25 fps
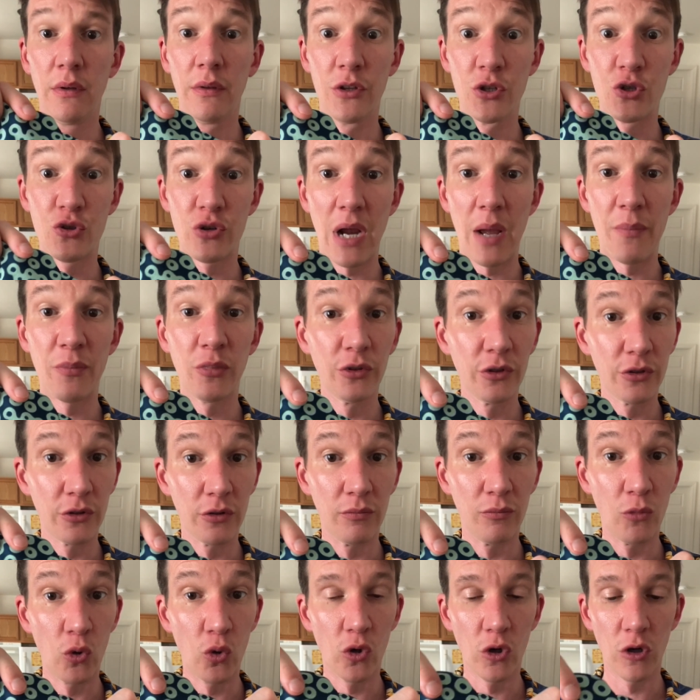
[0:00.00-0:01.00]
strap a little
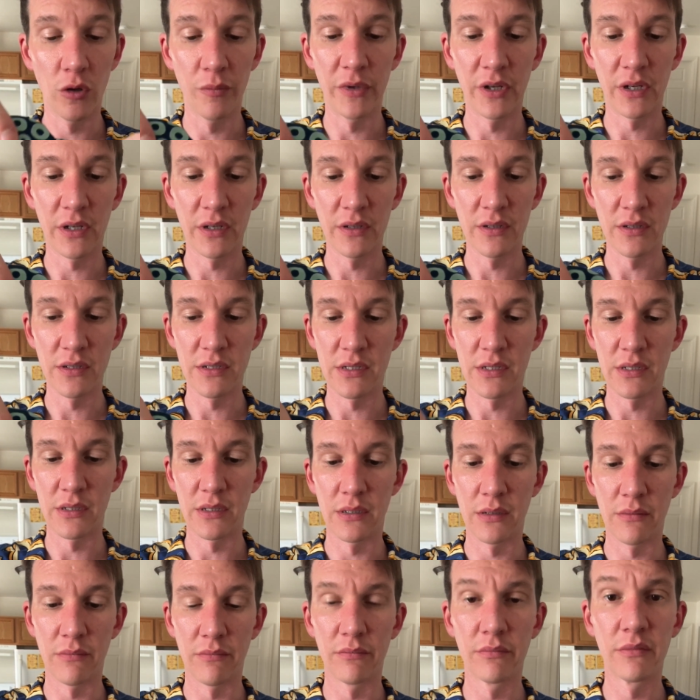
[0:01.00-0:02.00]
more because
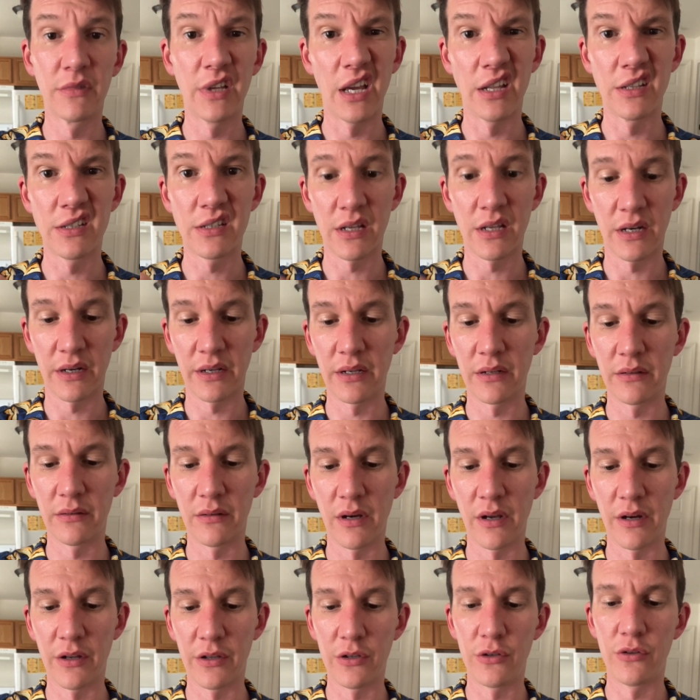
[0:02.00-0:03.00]
yeah, it's going to get a
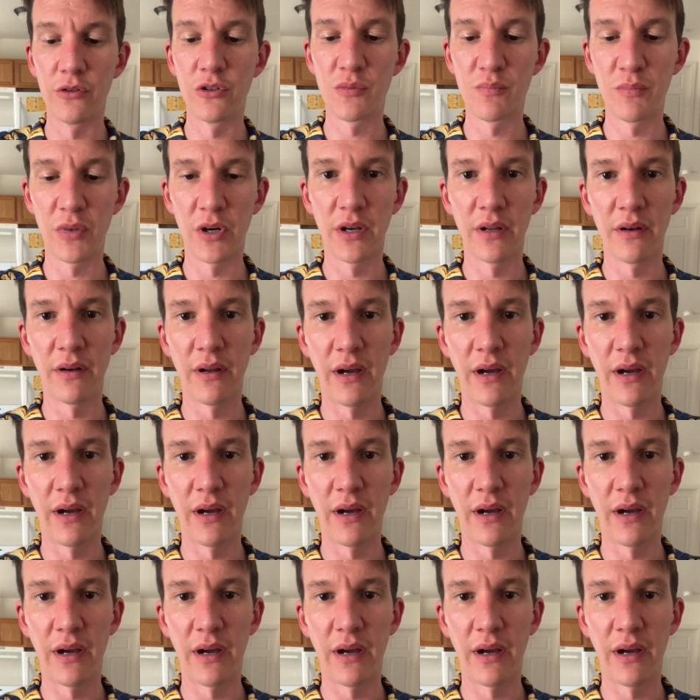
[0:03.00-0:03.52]
lot of use, but